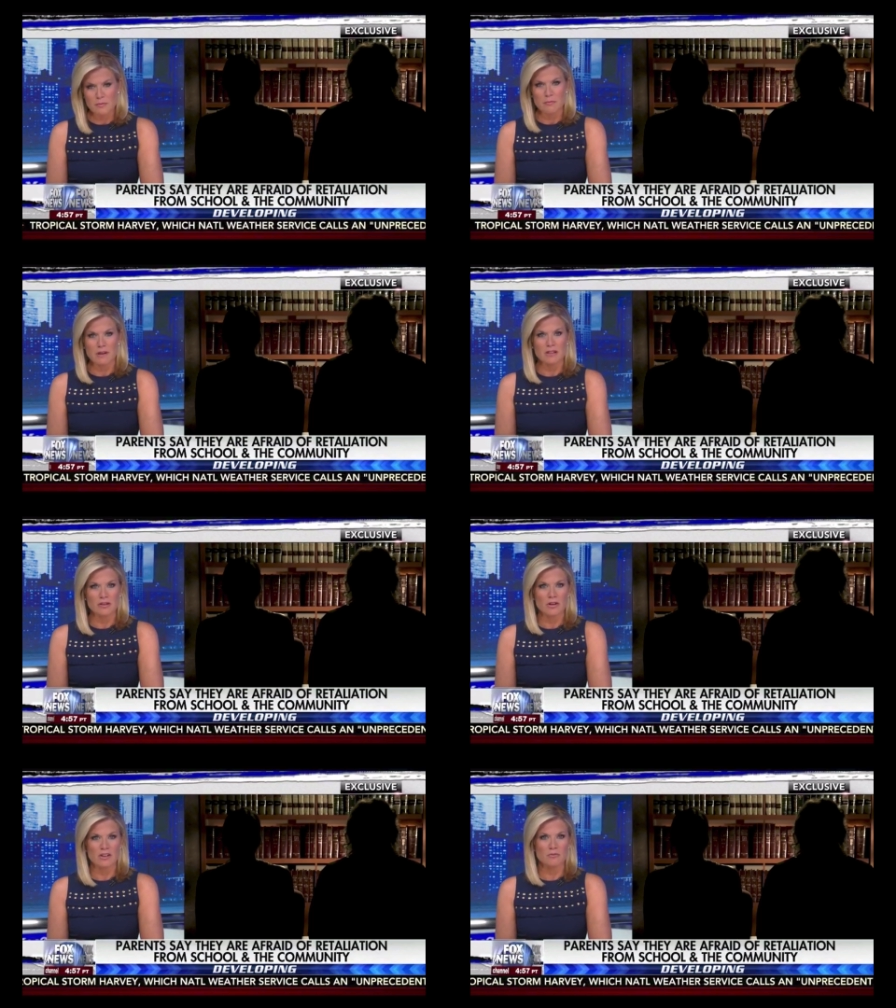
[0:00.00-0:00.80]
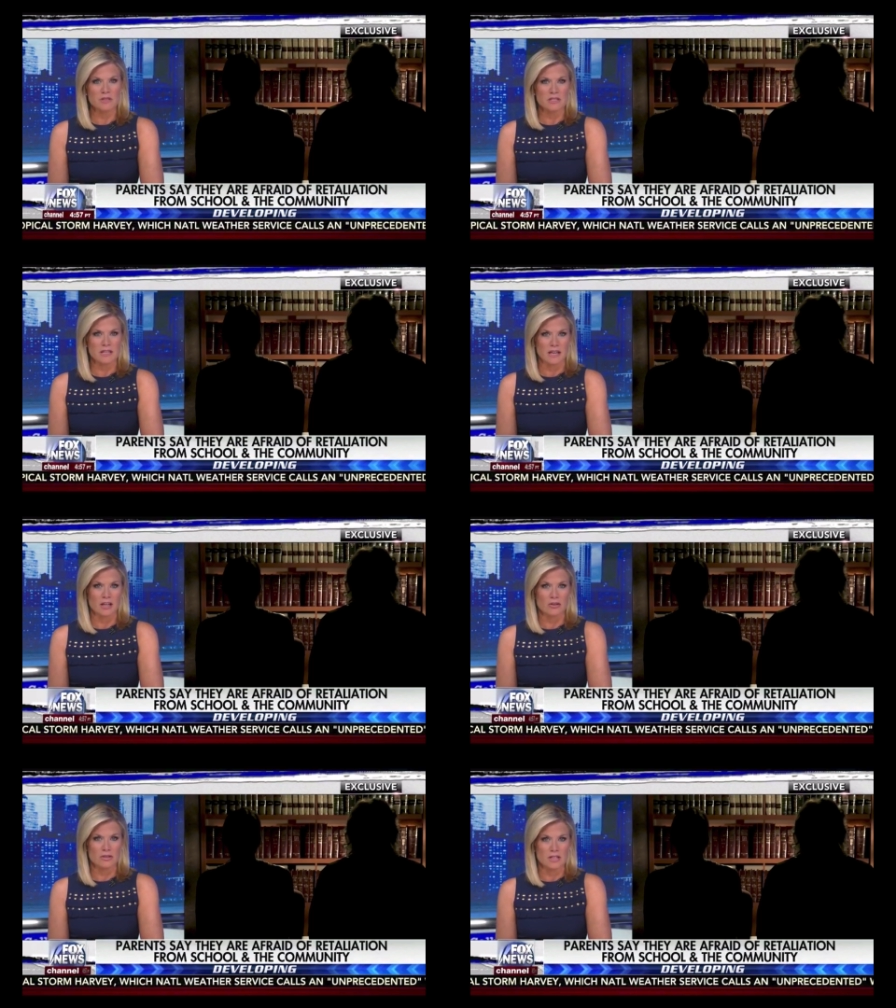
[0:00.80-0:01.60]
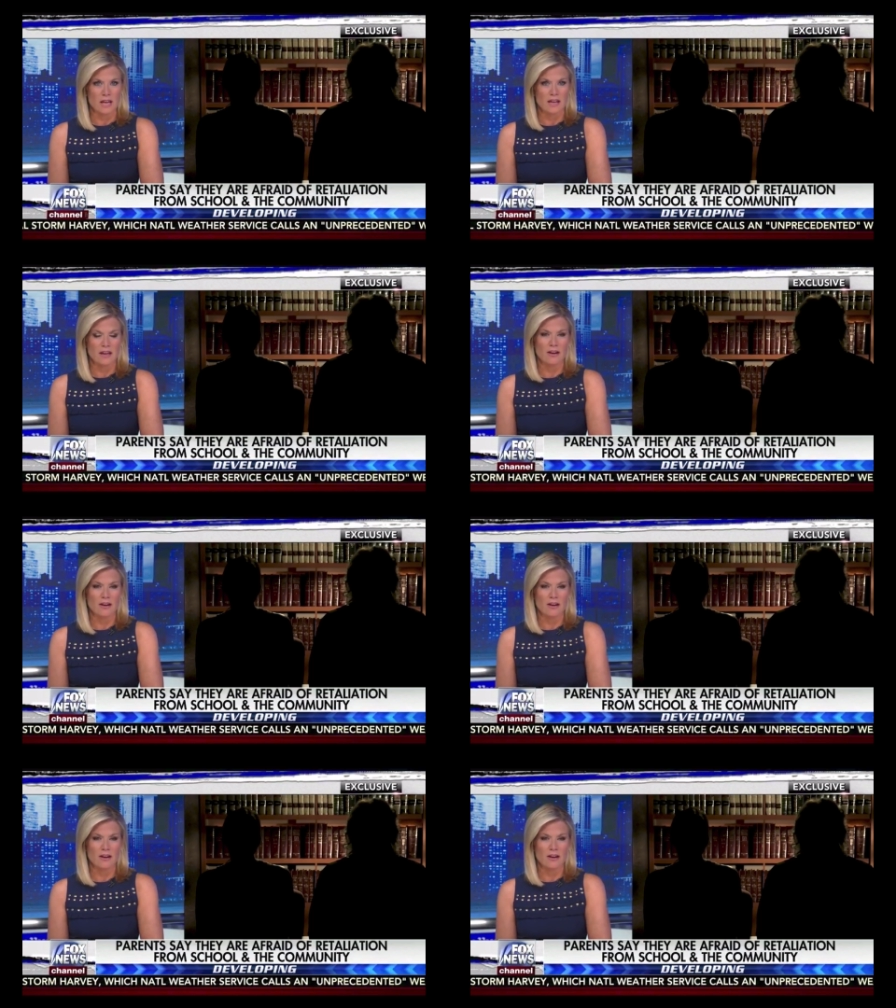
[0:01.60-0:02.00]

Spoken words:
made the grave mistake, you say,